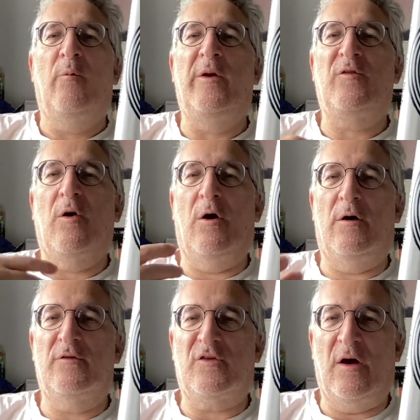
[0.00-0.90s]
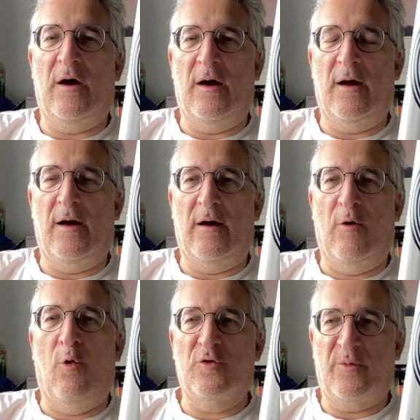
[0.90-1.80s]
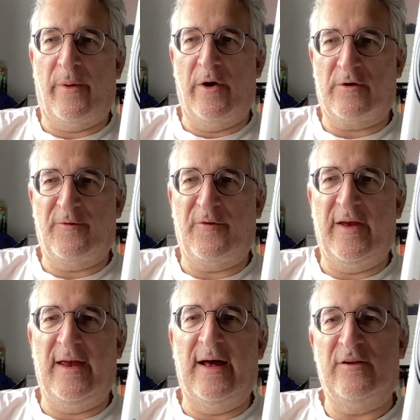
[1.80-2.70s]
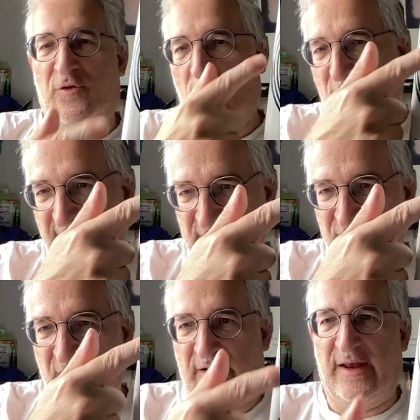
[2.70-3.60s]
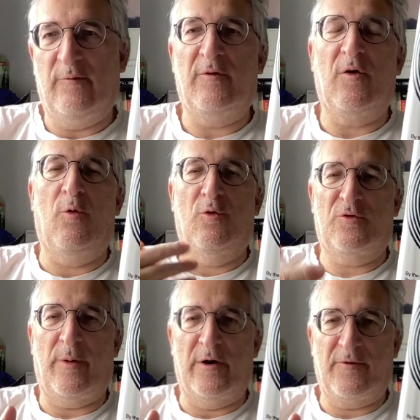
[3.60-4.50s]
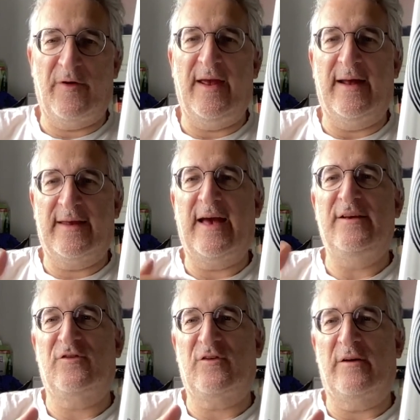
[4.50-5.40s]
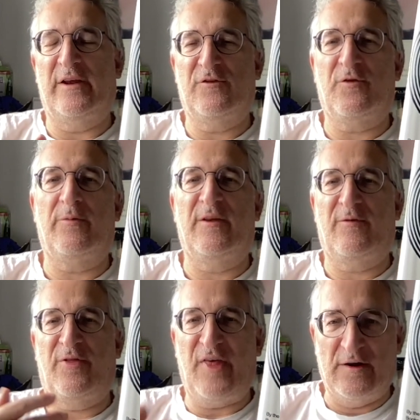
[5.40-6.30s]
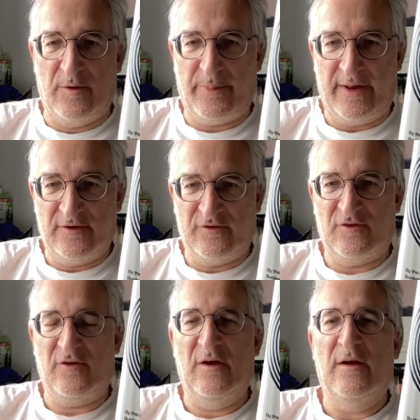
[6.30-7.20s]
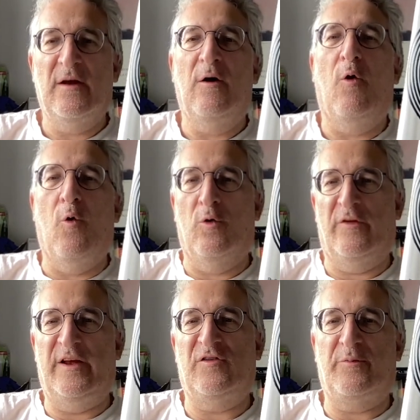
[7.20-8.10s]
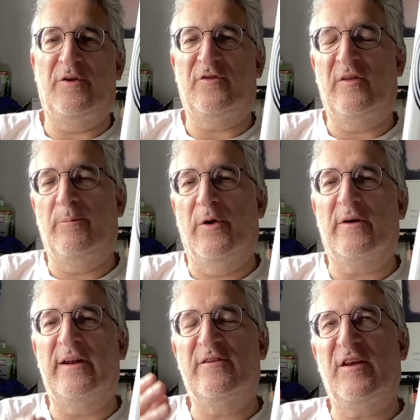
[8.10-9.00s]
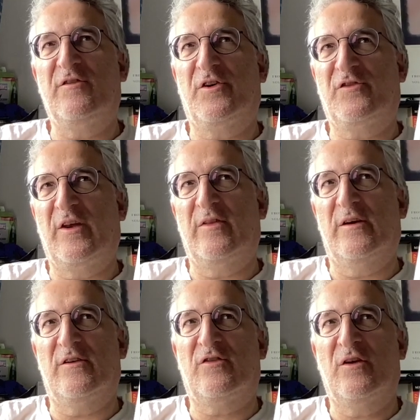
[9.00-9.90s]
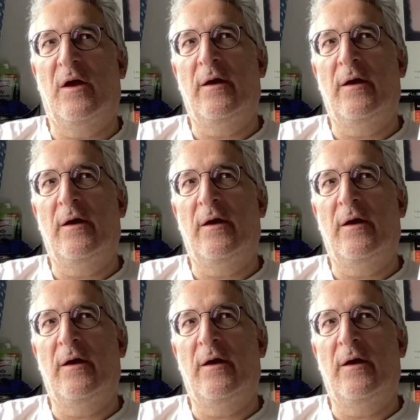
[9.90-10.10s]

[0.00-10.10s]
We've got uh, autobiography, and it's called Case Study. We've got autobiography and case studies from the therapist. All of these are produced in the book, and it's interesting that